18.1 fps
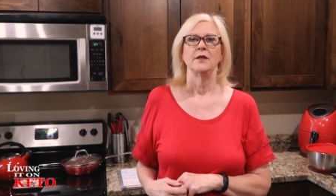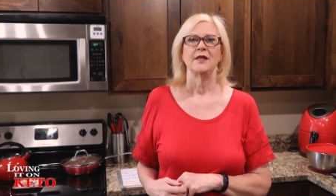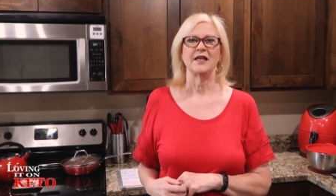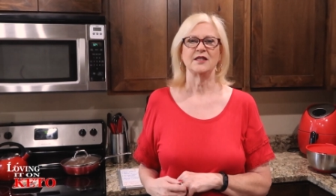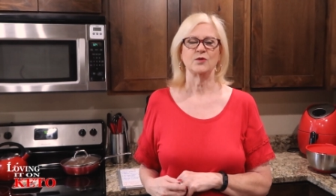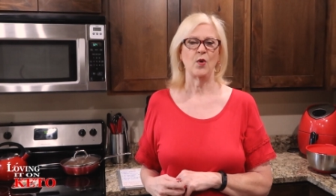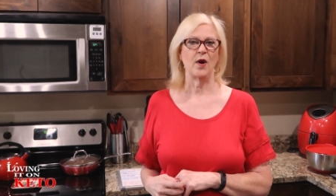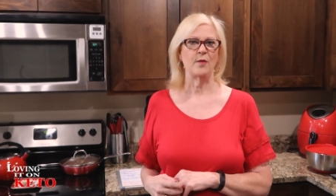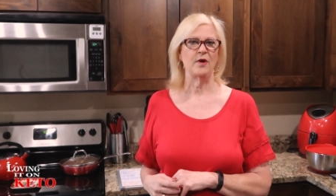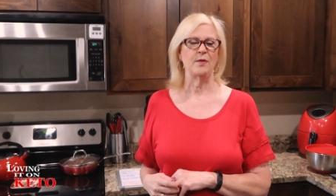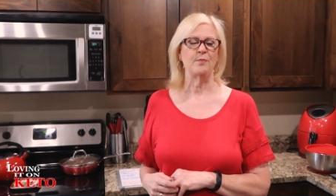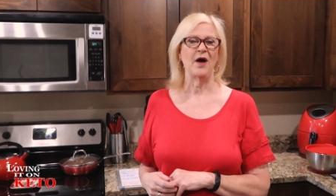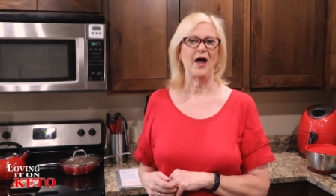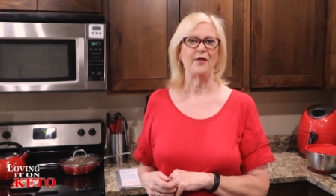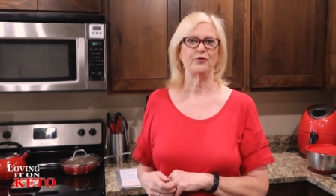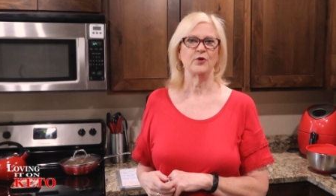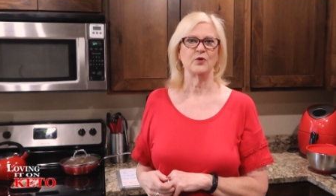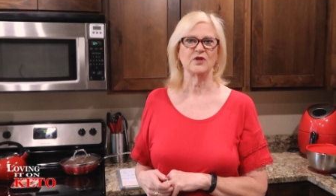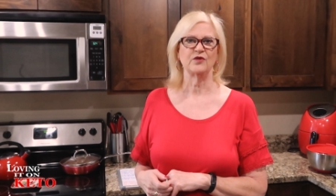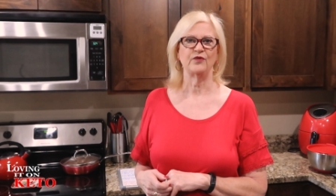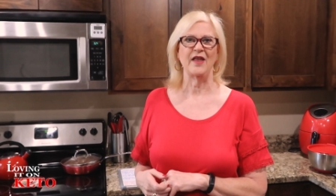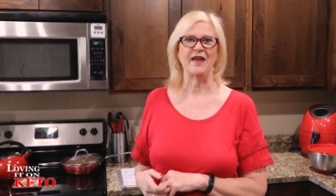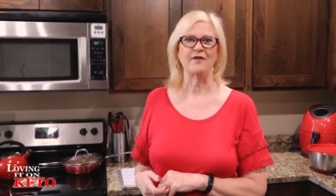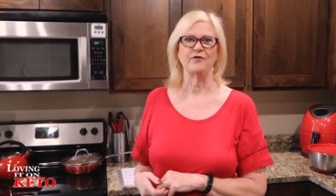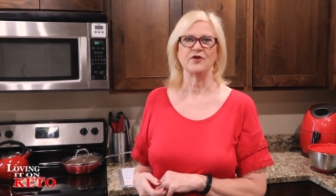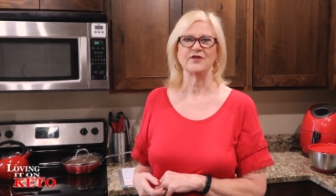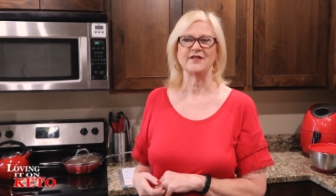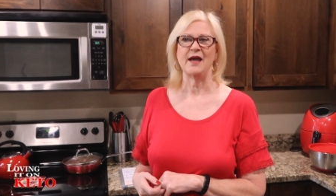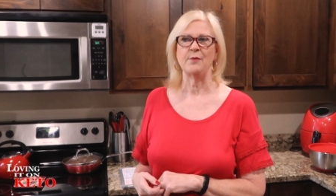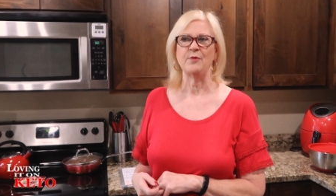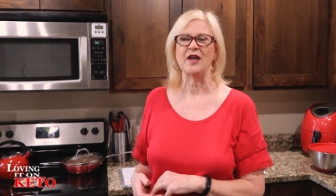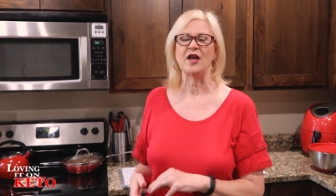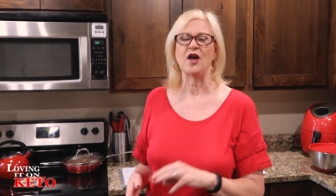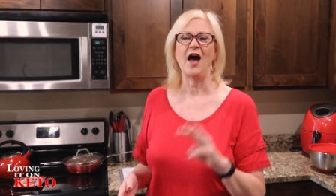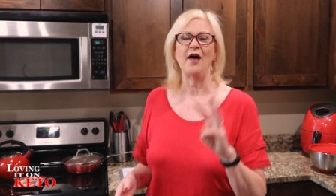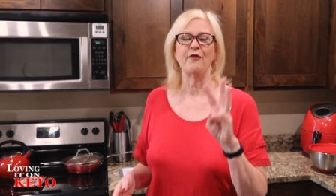That's why we bought those flavors, and
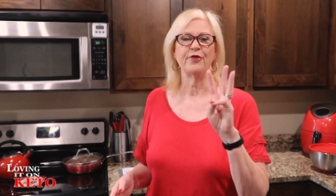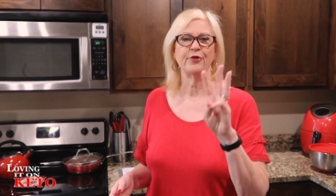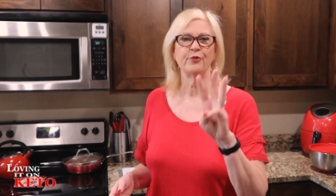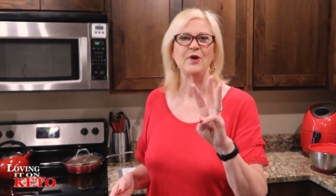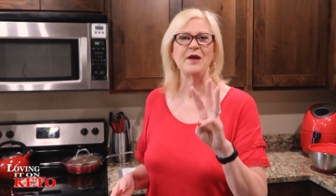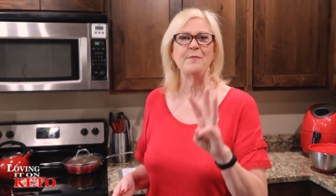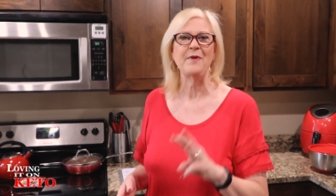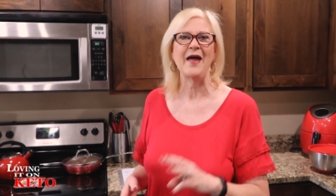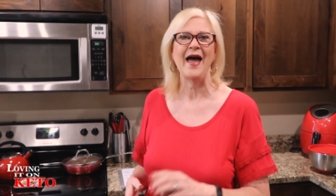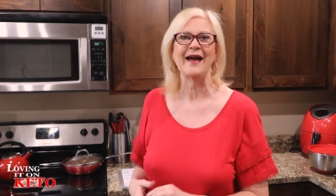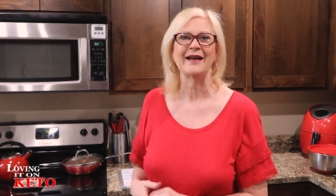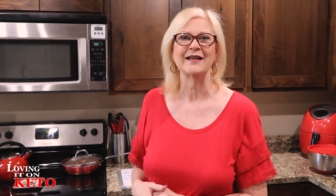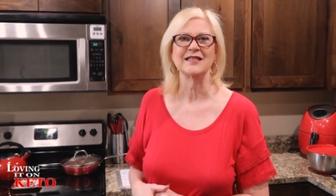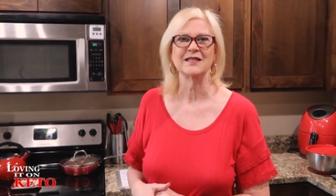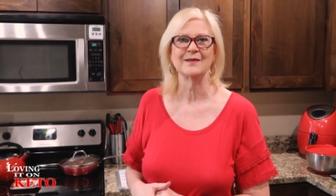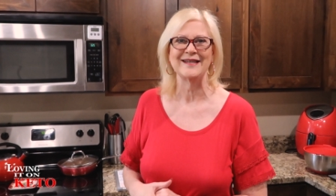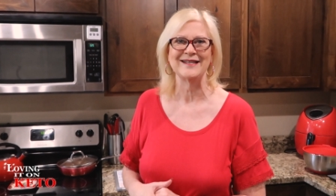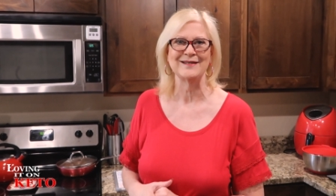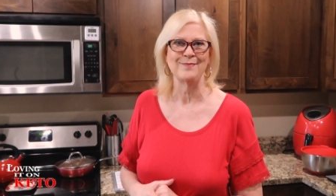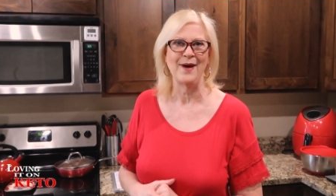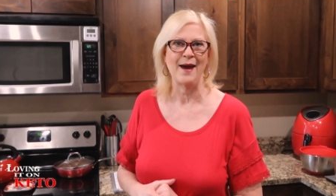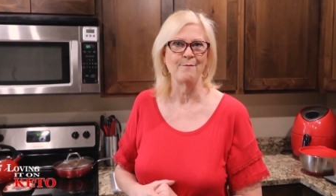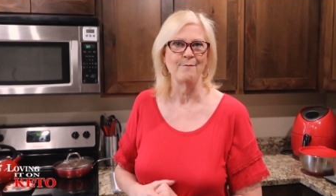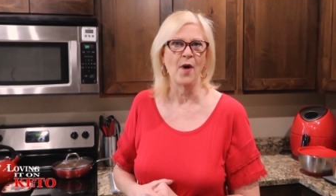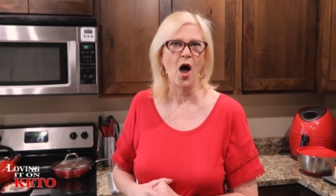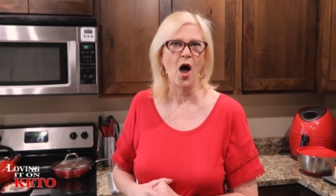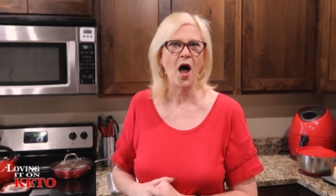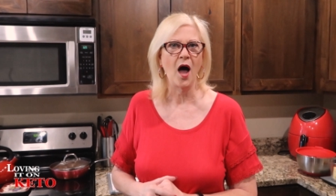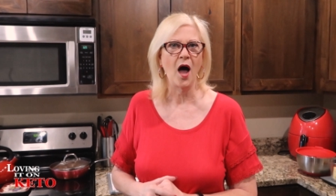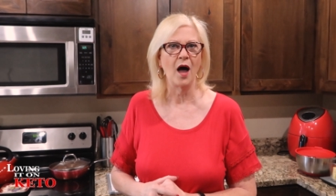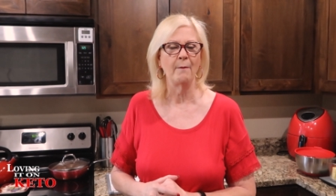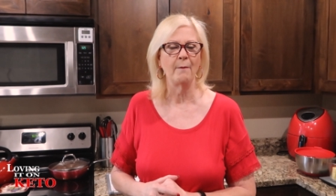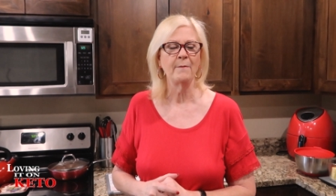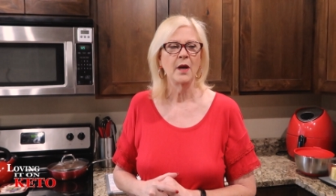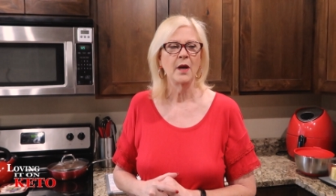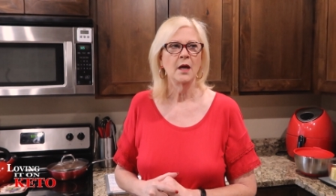we got three packets because my
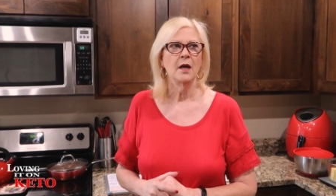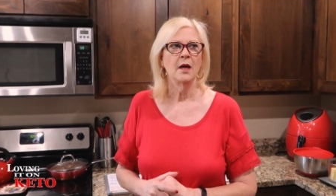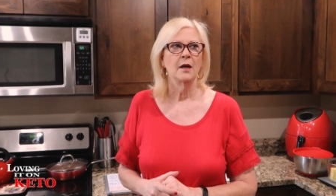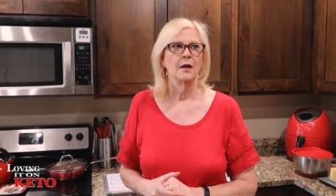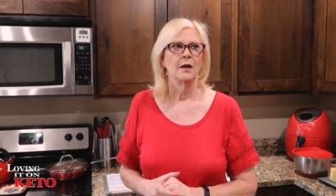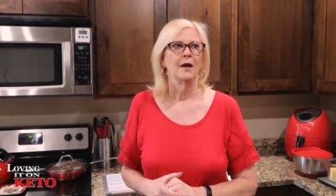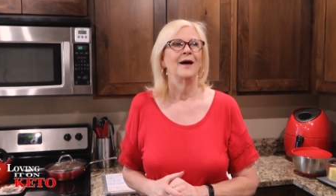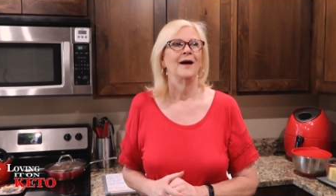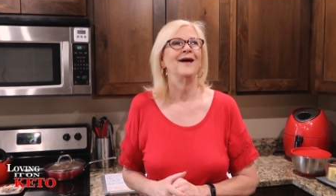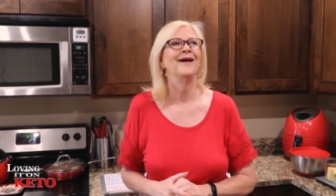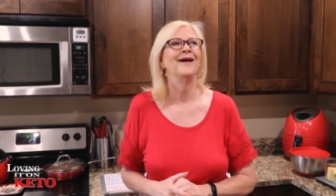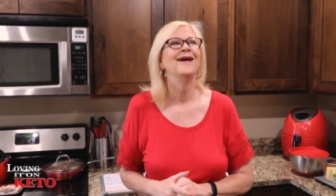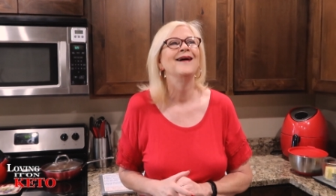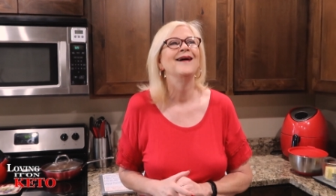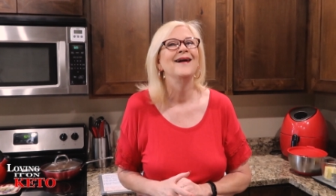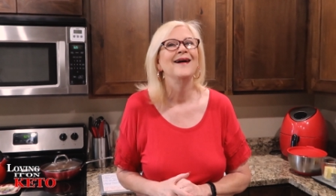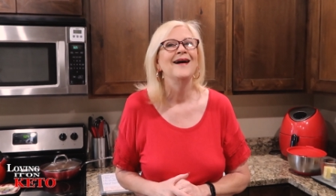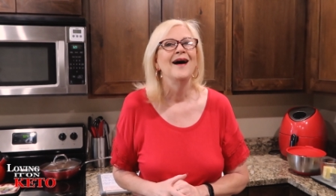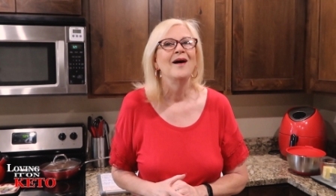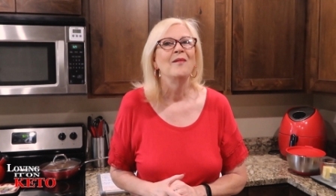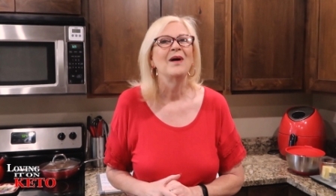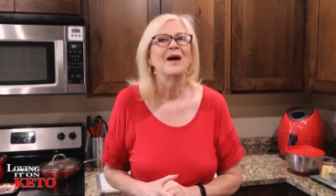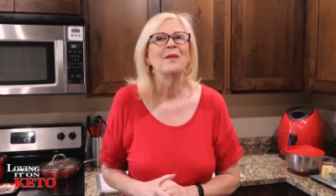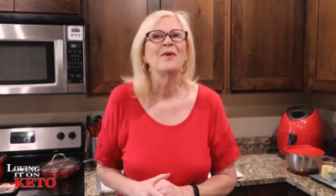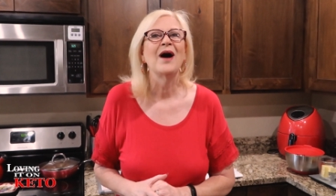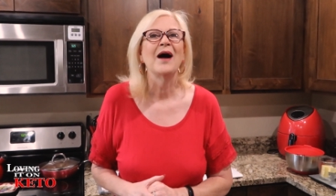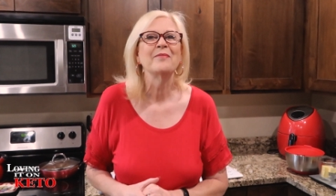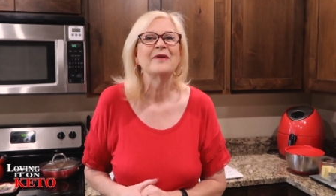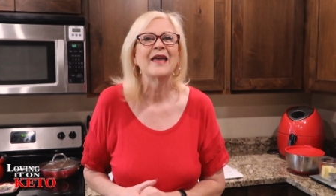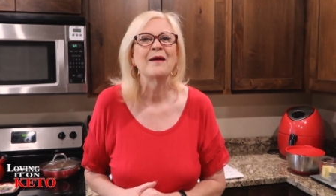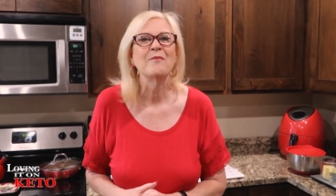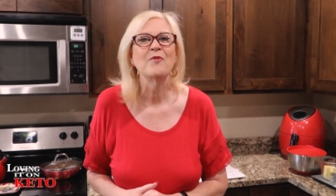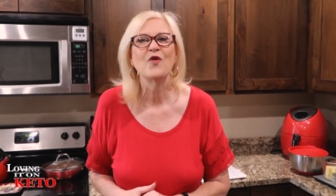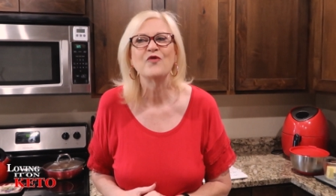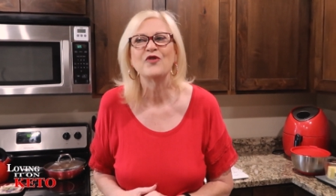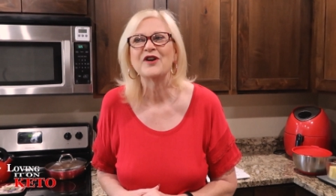mom, my mom
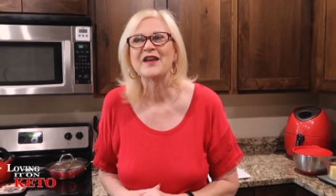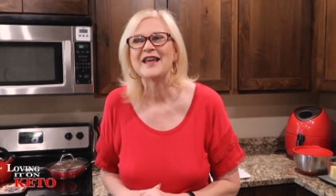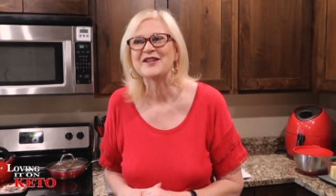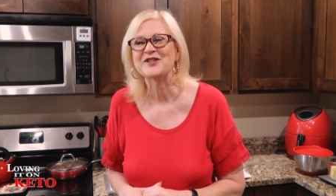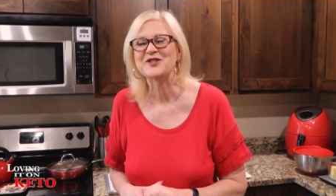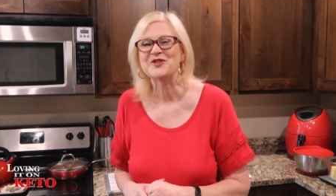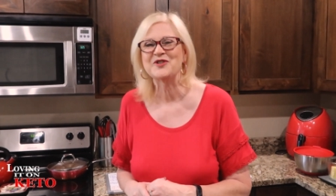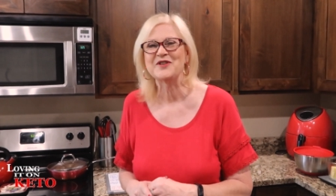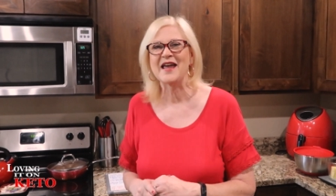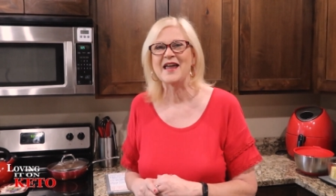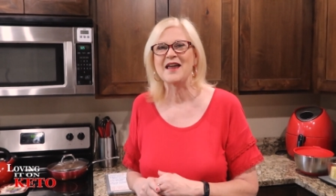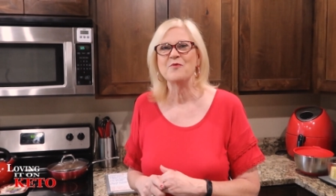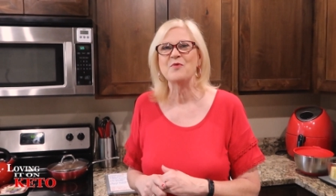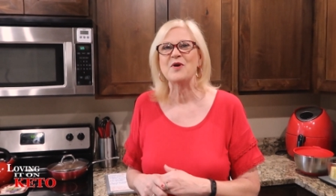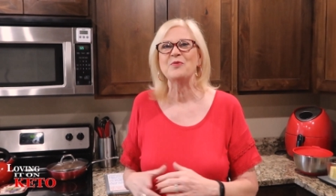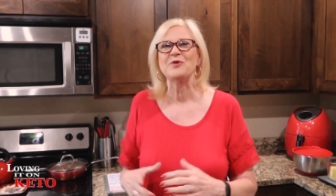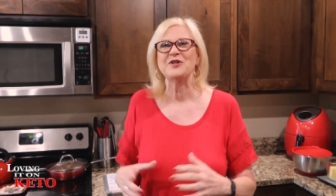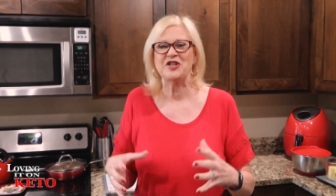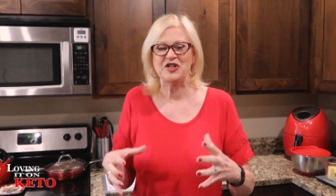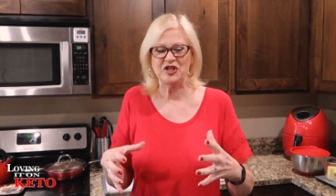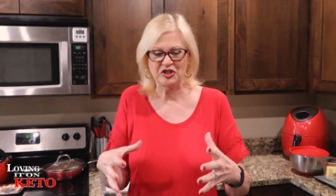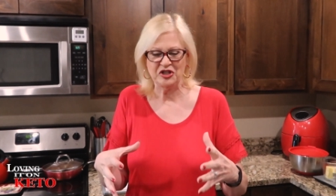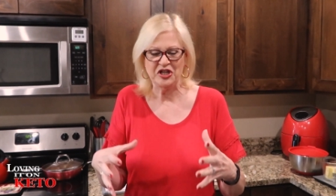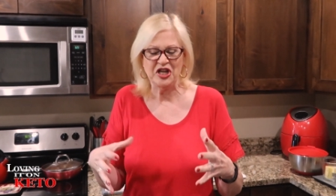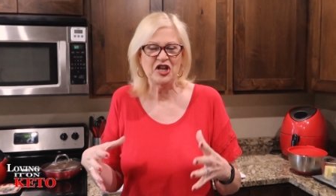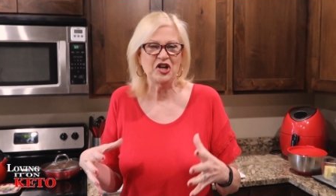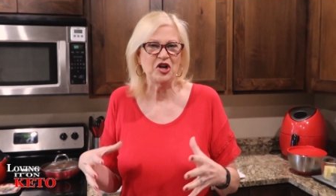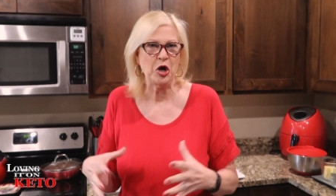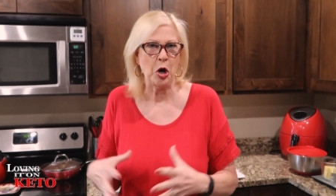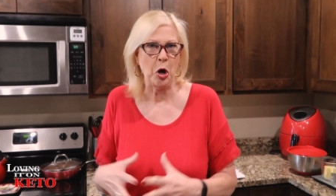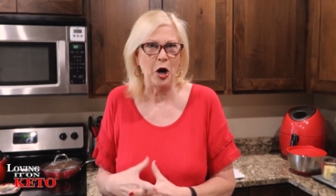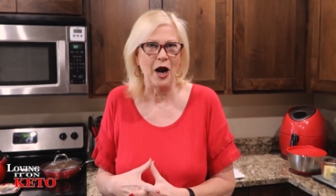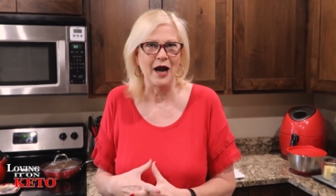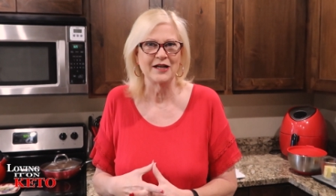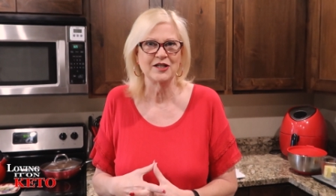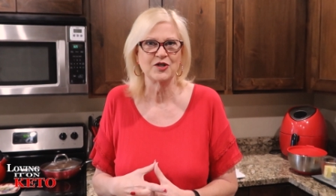came over yesterday and we were still eating
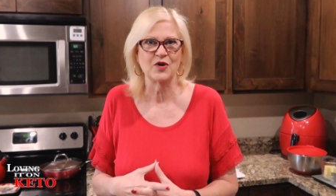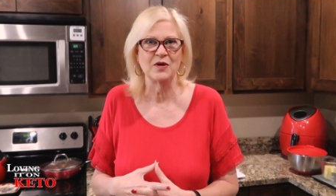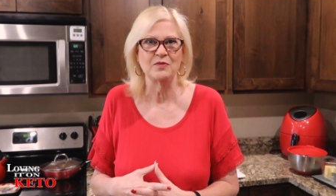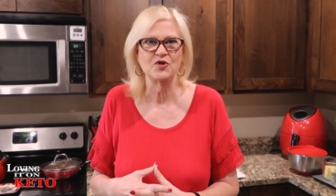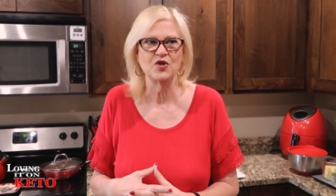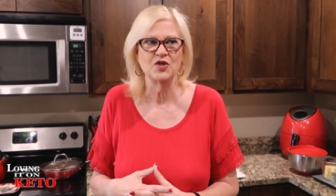our ice cream.